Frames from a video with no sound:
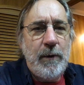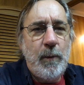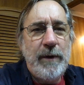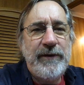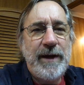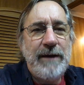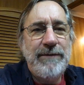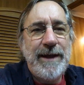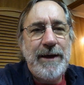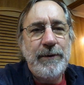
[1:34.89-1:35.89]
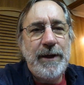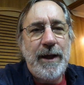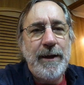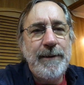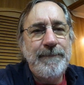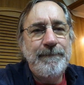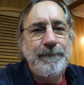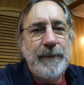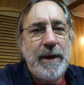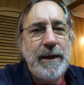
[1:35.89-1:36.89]
Once I have the outline,
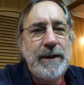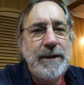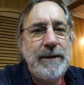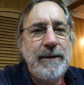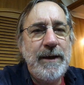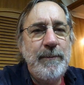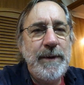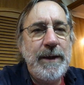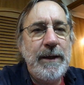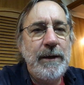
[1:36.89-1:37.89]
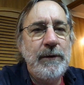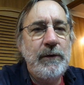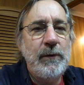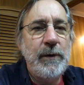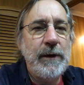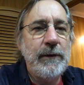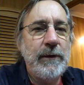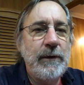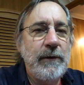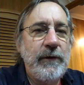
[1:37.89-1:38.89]
I can then begin doing
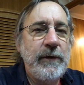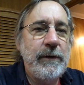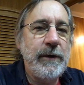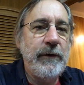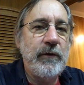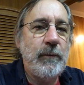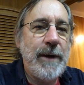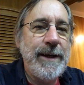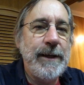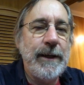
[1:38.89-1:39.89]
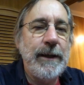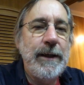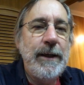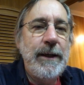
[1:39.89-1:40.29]
the serious writing.